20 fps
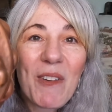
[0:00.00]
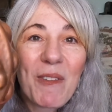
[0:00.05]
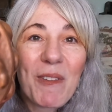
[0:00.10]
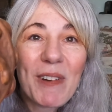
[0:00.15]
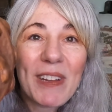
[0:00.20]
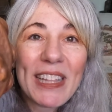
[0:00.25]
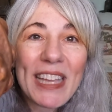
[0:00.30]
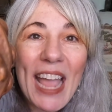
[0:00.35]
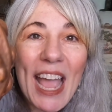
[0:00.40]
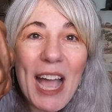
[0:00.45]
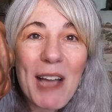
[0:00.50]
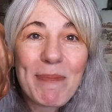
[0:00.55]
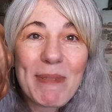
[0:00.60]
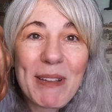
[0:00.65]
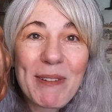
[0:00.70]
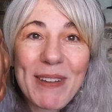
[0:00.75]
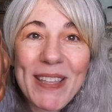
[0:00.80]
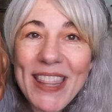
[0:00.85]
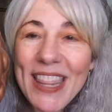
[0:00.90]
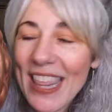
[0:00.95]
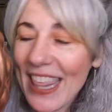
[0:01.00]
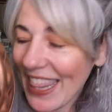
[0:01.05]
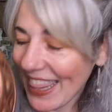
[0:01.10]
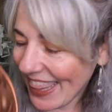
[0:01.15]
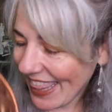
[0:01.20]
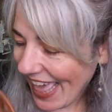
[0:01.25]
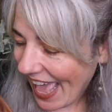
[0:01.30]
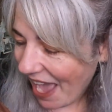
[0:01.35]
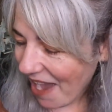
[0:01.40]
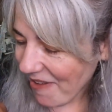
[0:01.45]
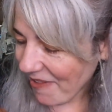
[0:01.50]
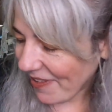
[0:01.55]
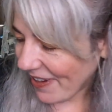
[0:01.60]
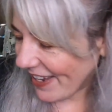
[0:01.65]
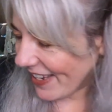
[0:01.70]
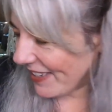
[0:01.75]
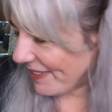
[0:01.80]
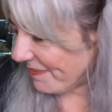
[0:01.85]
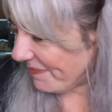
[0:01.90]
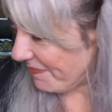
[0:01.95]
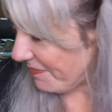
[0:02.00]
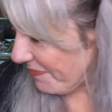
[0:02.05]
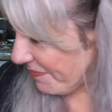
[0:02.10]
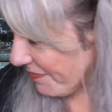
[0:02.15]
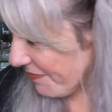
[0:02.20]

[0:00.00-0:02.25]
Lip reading: really happy with that one.